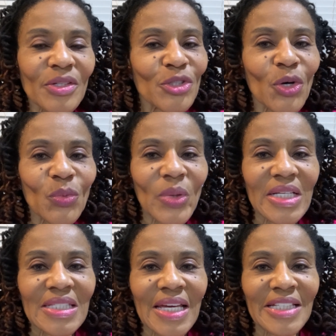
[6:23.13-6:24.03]
Don't
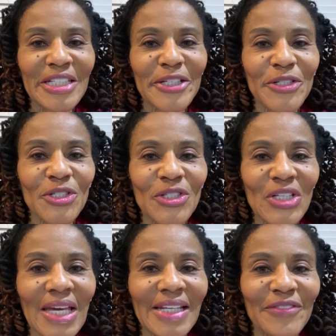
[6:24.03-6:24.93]
wait 10 years to
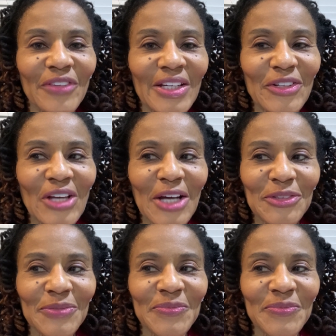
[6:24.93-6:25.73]
get it figured out.